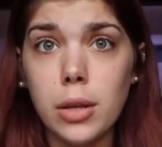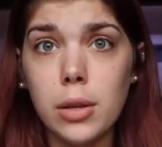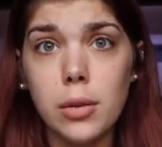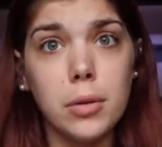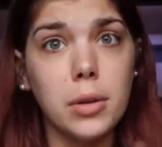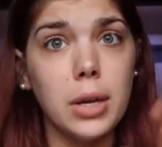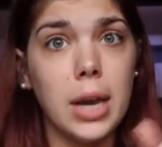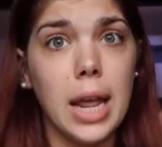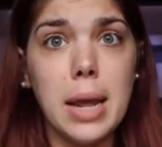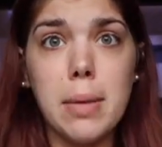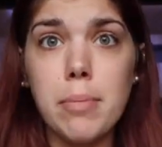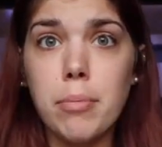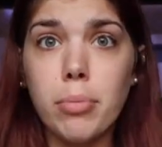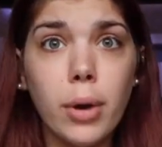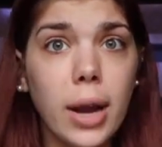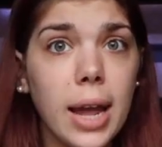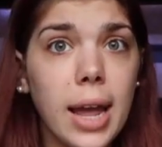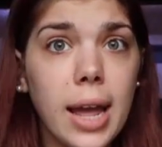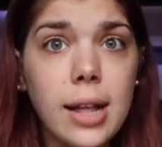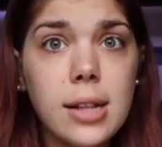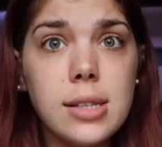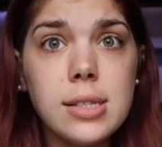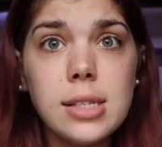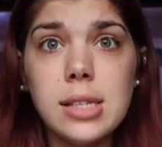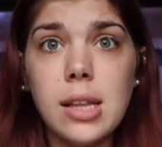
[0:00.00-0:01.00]
name
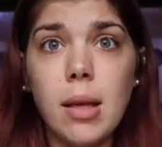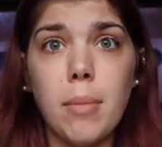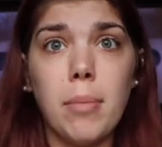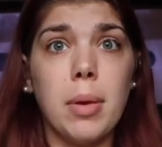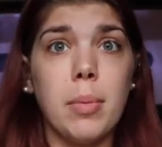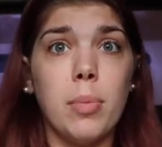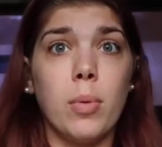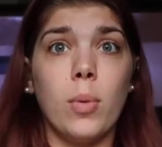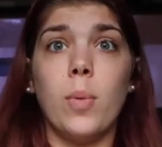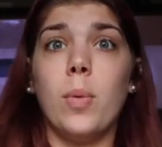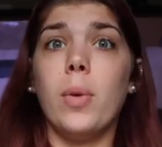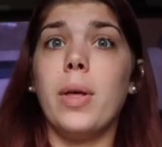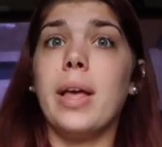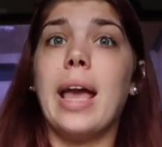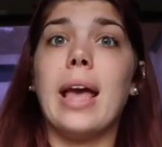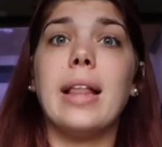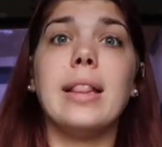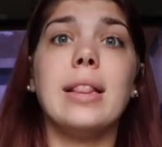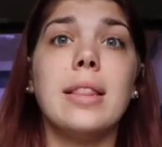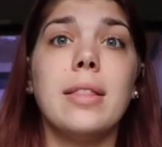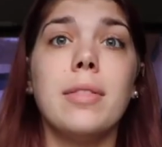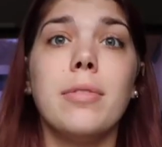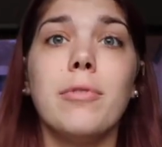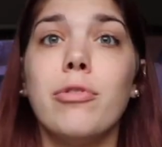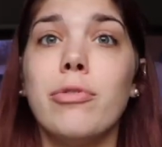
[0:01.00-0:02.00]
brands, some people will
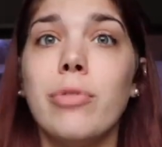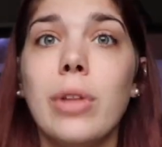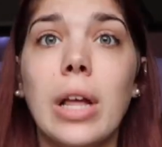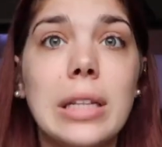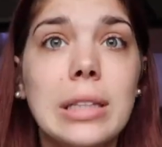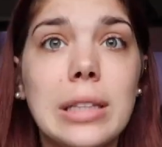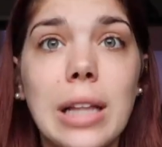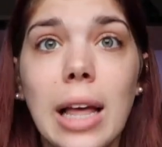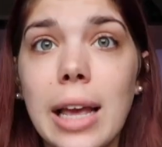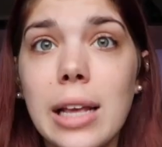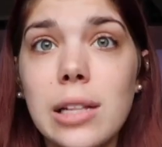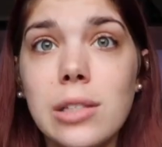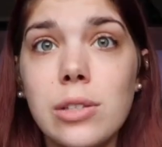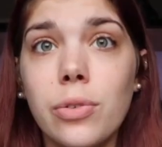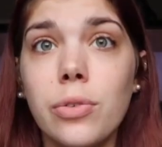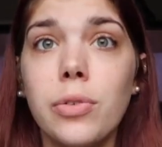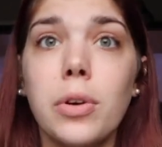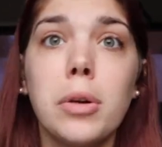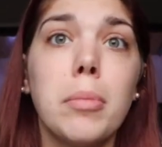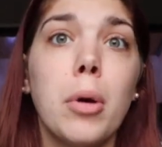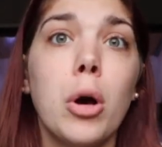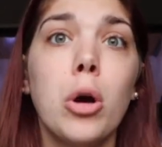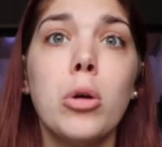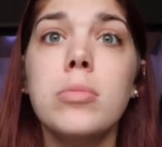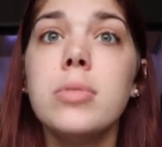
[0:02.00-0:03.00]
get floodlights
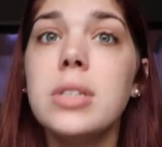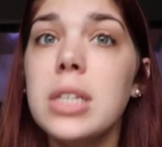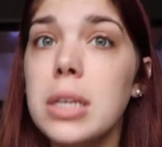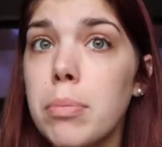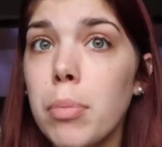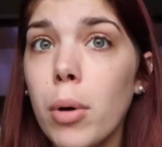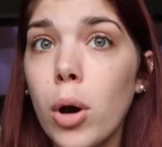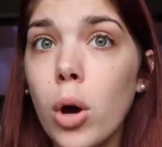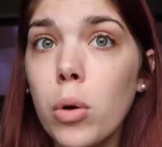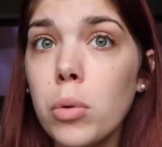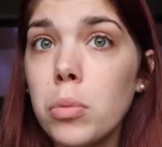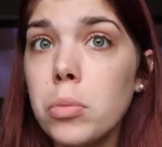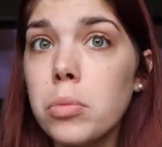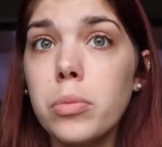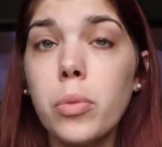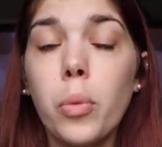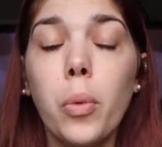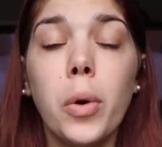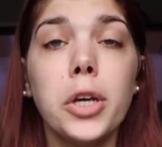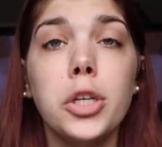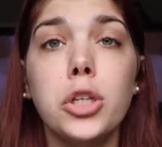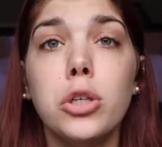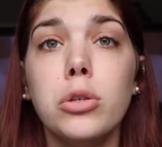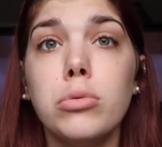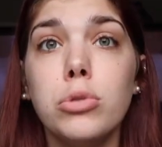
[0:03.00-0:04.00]
from Home Depot.
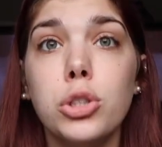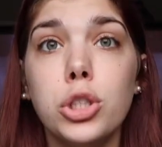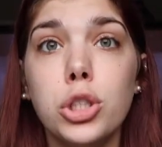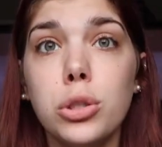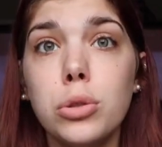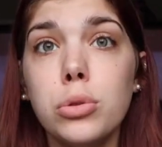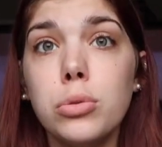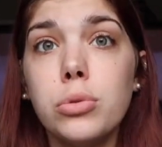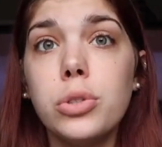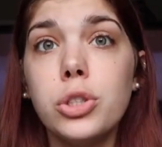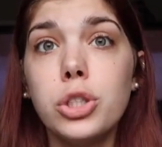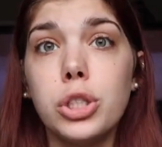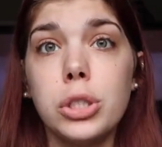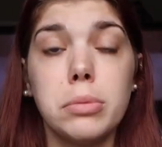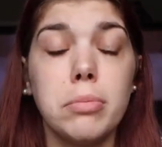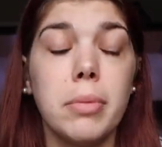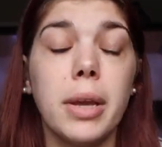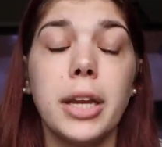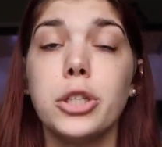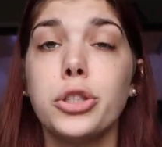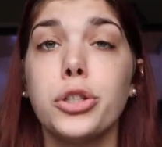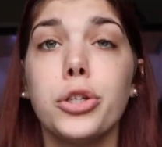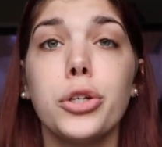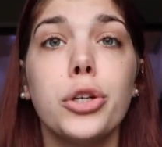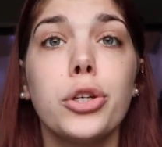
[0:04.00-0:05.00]
What you choose, just
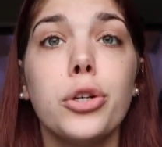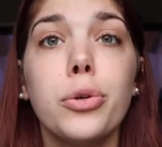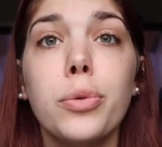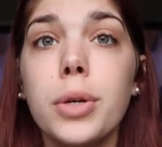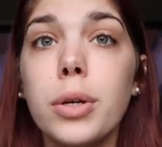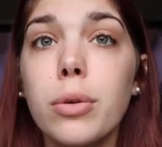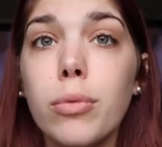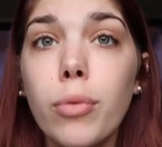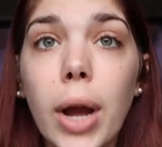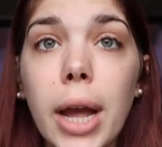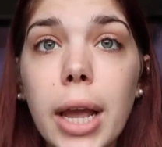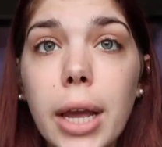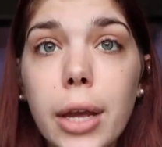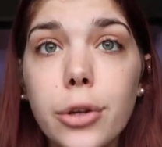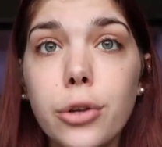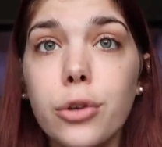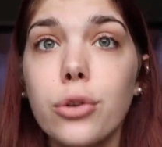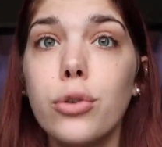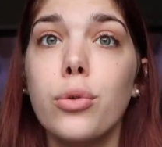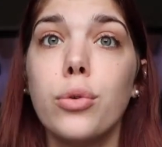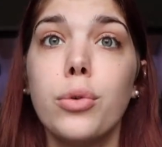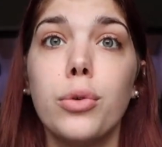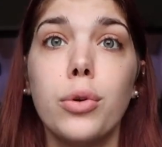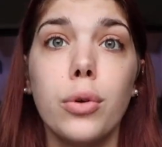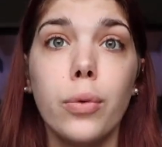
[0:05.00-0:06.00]
make sure you're doing it right and you're
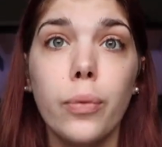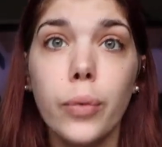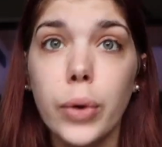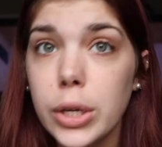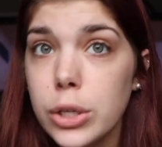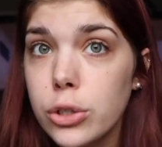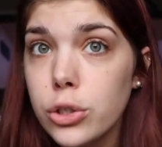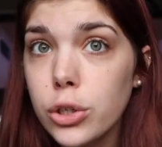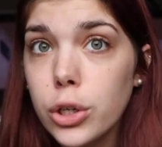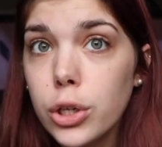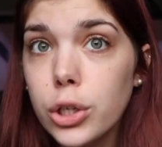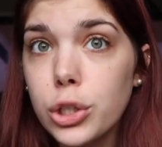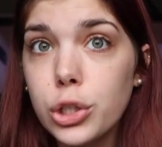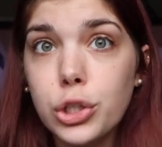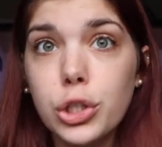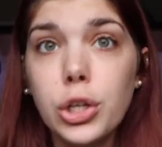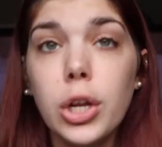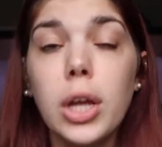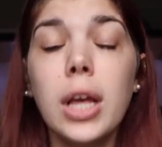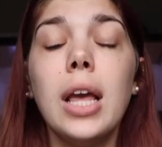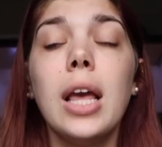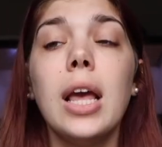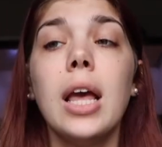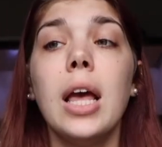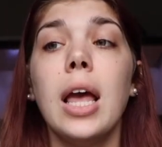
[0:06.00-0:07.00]
doing your research
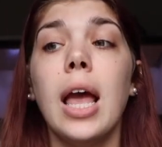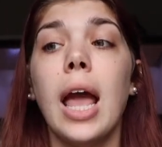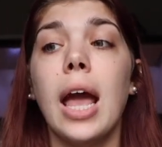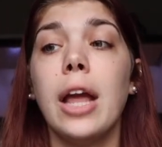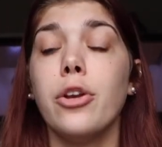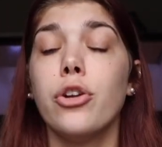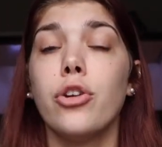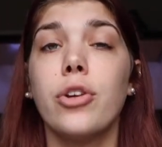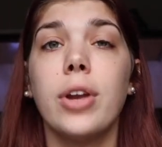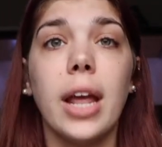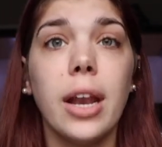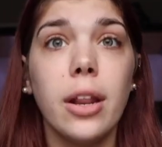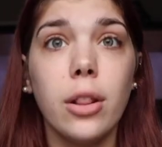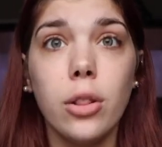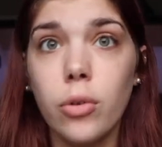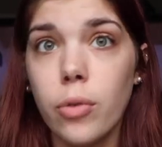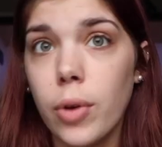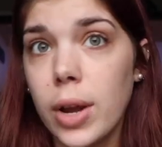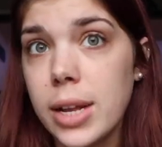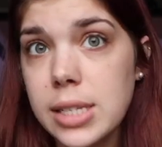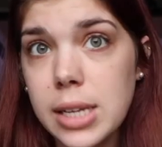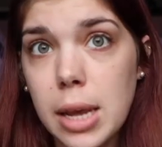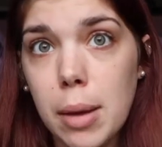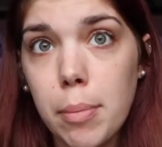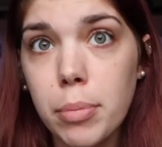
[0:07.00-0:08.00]
and you're getting the
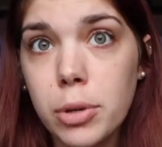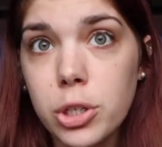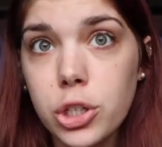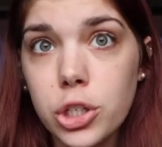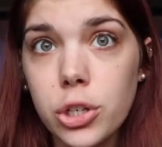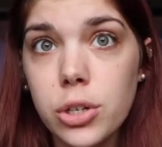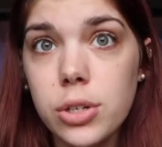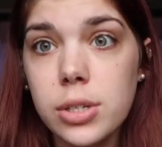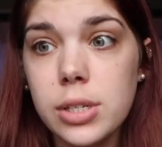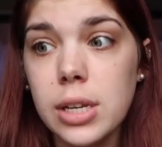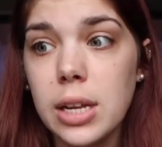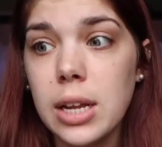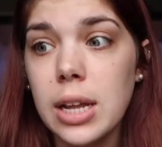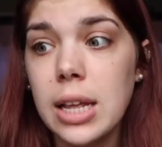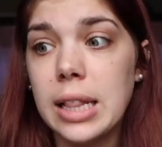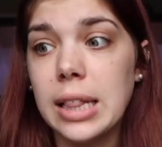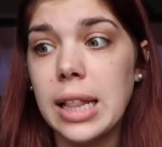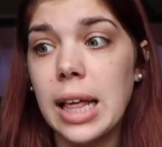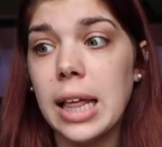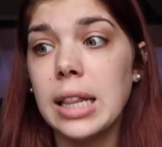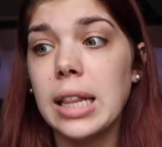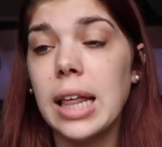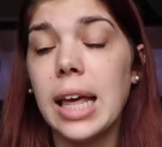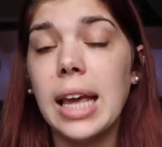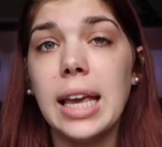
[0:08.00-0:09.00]
right temperatures.
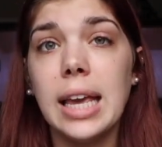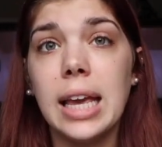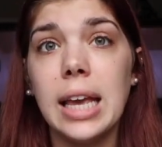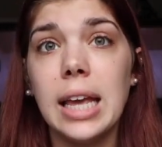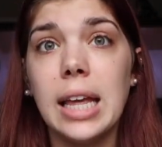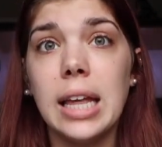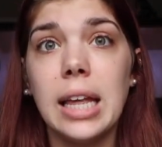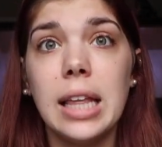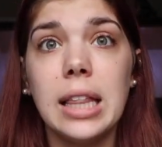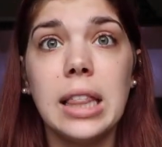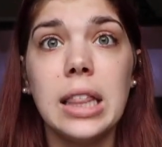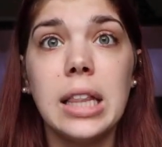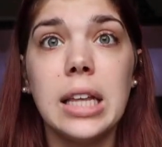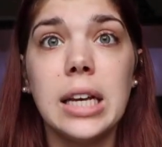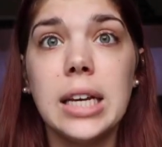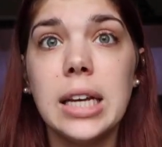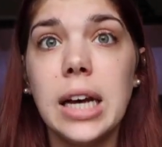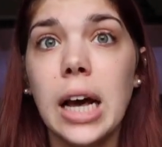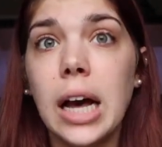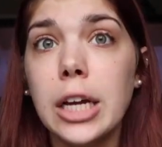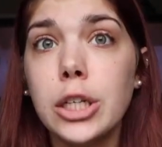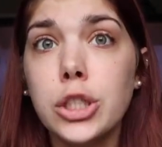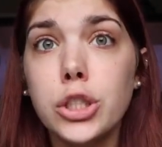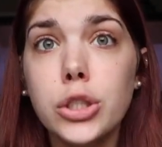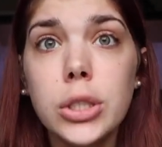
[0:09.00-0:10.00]
They like it in the
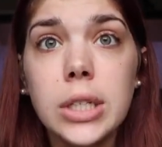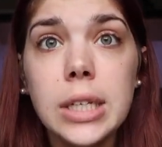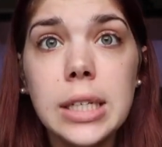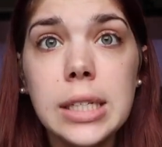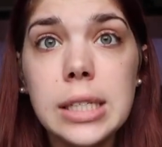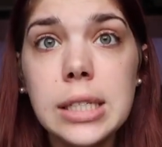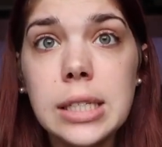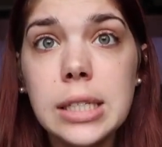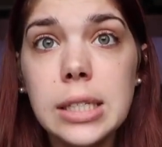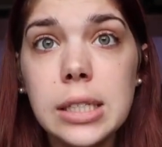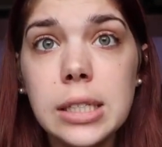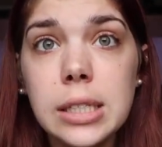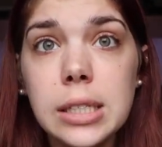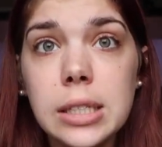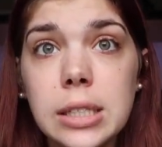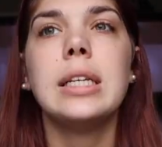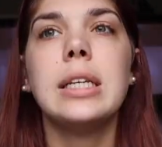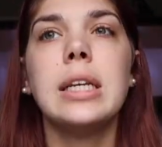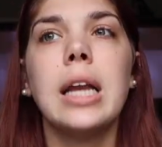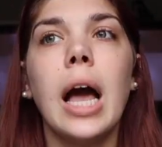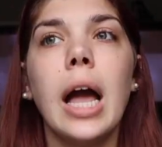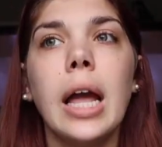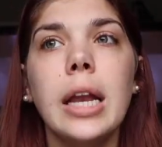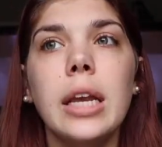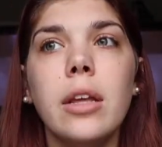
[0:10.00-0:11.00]
hundreds,
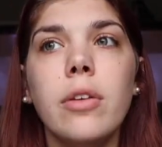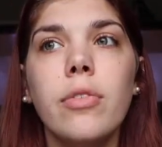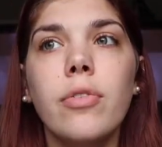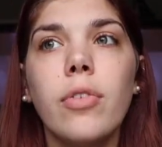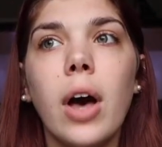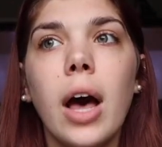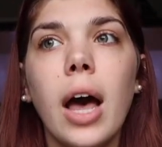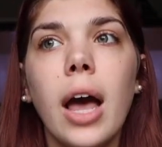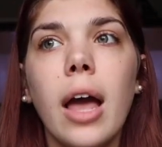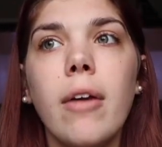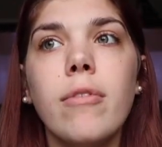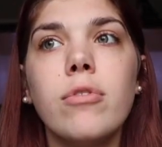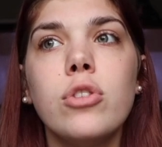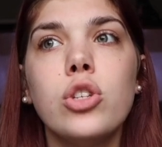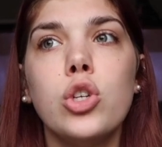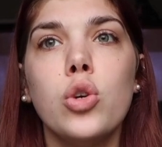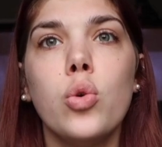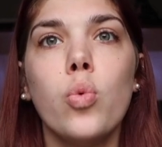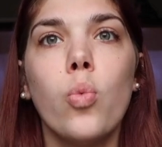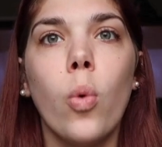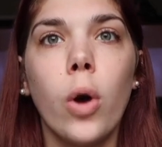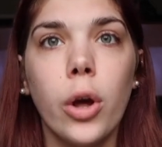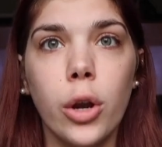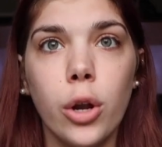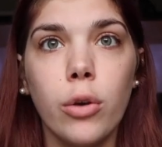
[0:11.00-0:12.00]
95 to
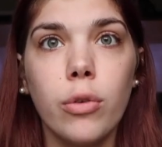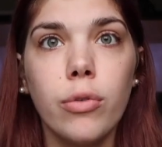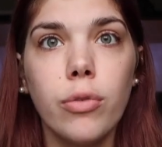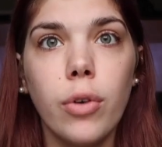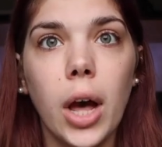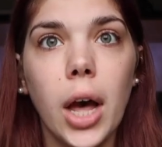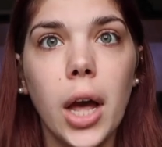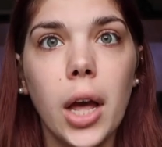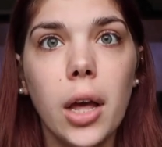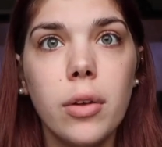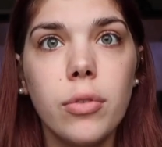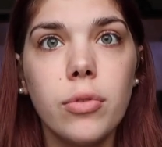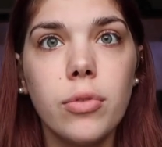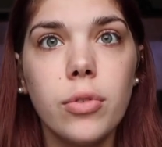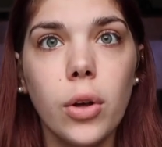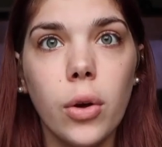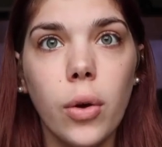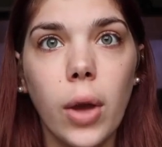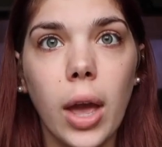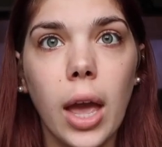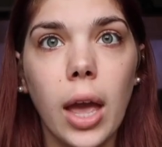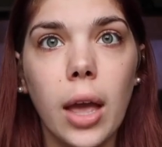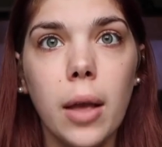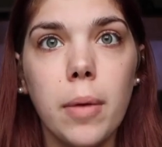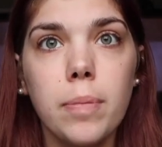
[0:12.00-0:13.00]
105,
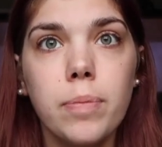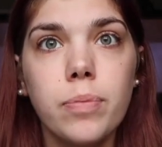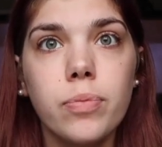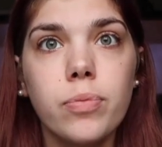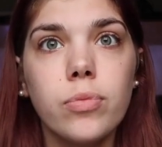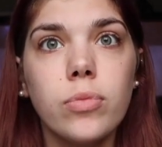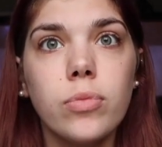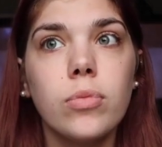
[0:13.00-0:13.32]
okay?